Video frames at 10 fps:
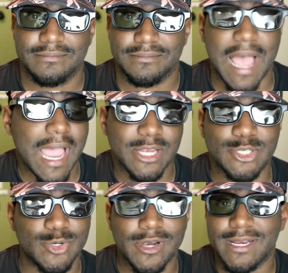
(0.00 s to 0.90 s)
I
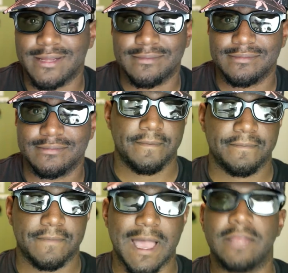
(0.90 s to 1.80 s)
enjoyed it.
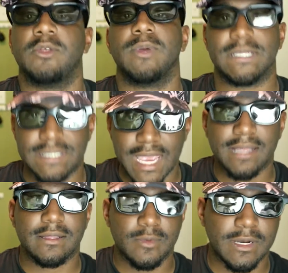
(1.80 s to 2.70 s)
I knew
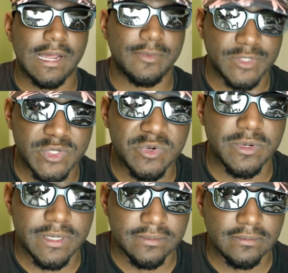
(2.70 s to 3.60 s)
exactly what I was
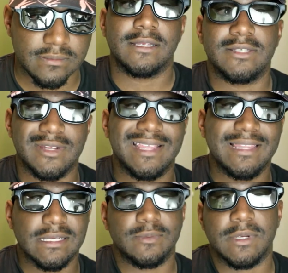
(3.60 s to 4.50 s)
doing. So that
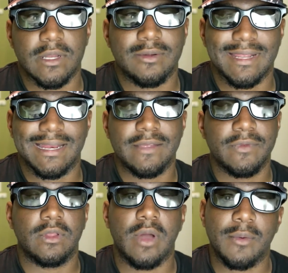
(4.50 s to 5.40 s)
lets me know that
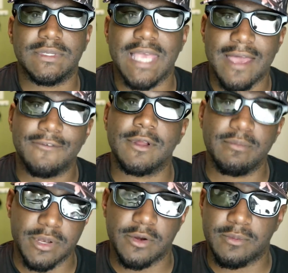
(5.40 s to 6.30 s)
even though I was having a
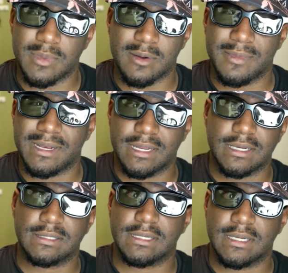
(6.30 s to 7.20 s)
bitter moment, that
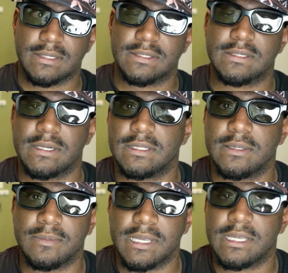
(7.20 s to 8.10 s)
doesn't necessarily
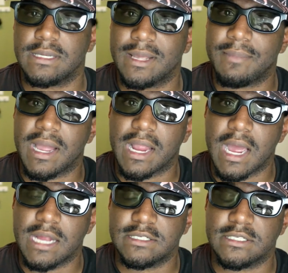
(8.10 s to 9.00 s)
mean that my
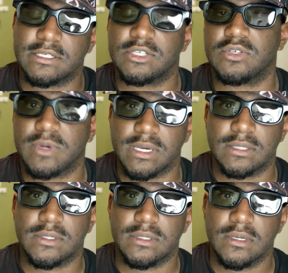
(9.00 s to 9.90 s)
conscience
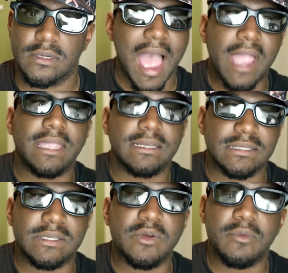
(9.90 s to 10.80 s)
shrinks. I can
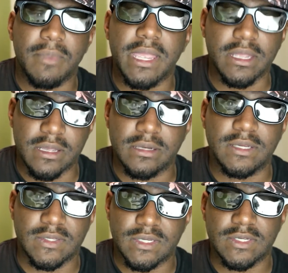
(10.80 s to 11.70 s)
still make good
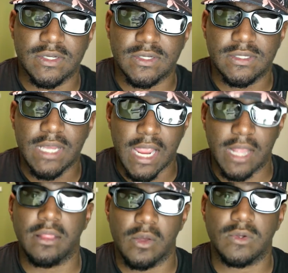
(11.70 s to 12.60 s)
decisions
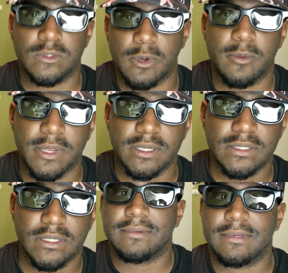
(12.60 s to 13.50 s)
in those
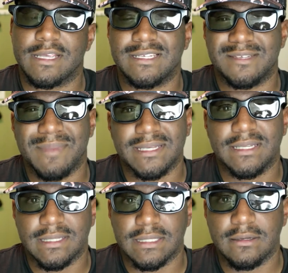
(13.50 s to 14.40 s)
moments. It just makes
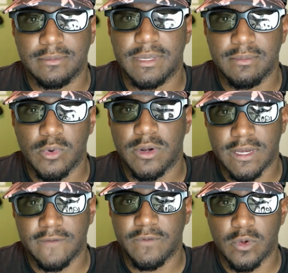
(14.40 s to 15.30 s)
it a little bit more
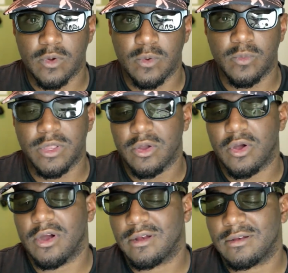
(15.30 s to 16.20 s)
difficult when your
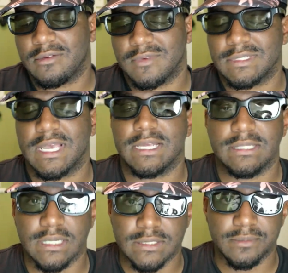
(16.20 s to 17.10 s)
heart resides
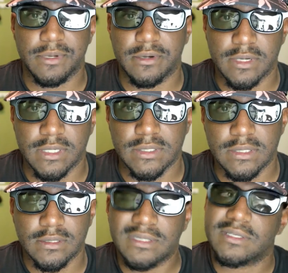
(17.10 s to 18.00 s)
next to
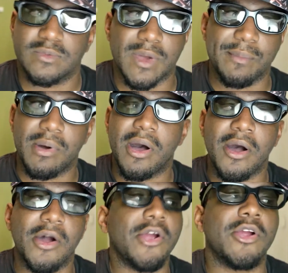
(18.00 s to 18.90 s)
bitterness. This is why
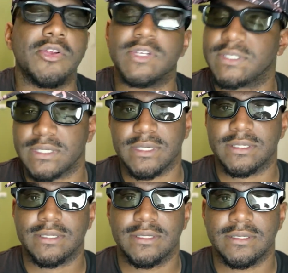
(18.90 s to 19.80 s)
Paul urges
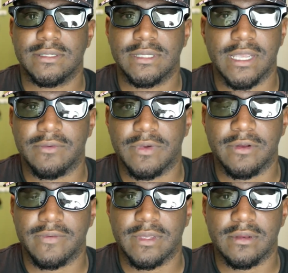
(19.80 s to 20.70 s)
us to get rid
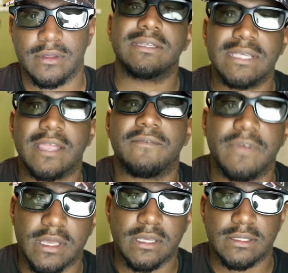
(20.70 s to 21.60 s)
of it. Second
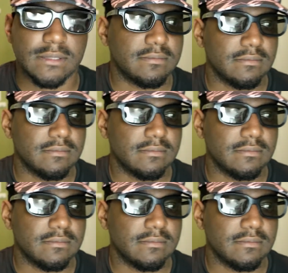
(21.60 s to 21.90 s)
phase,